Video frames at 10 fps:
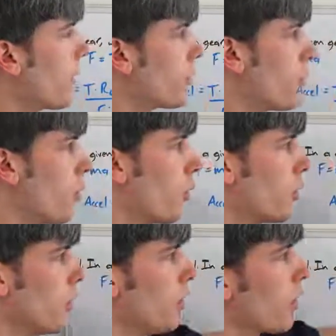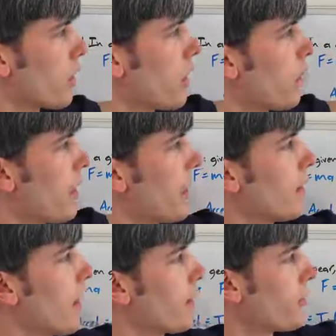So you're going to be at
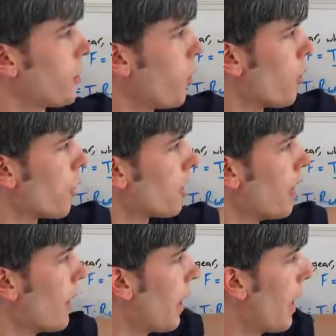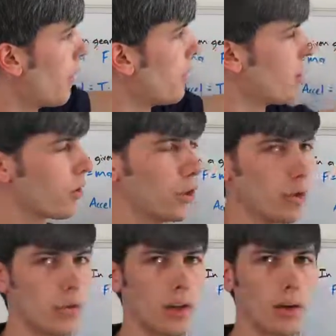less torque, but you're
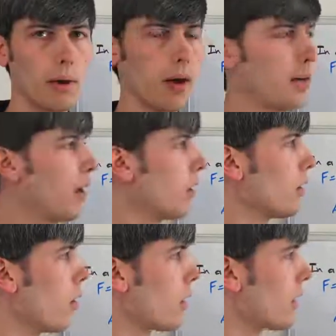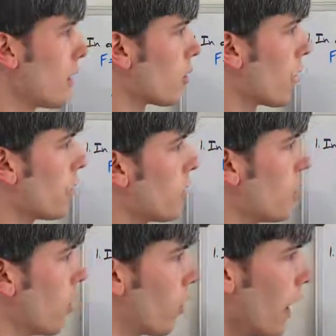using a lower gear
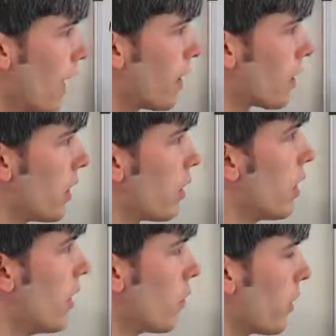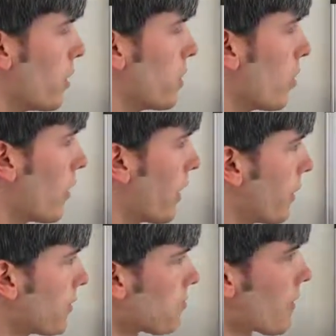ratio, or a higher gear ratio
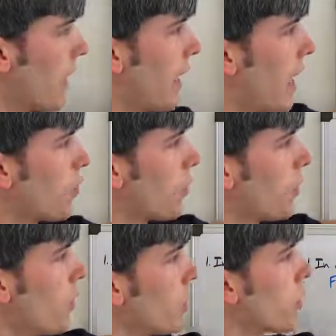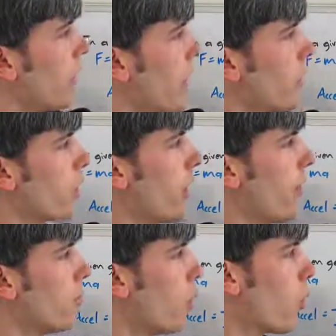rather, and as a result of that, you're going to
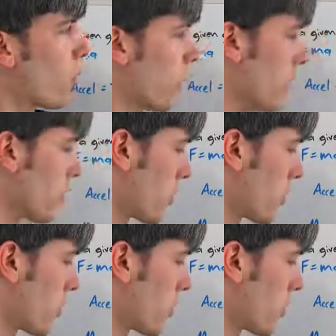have more wheel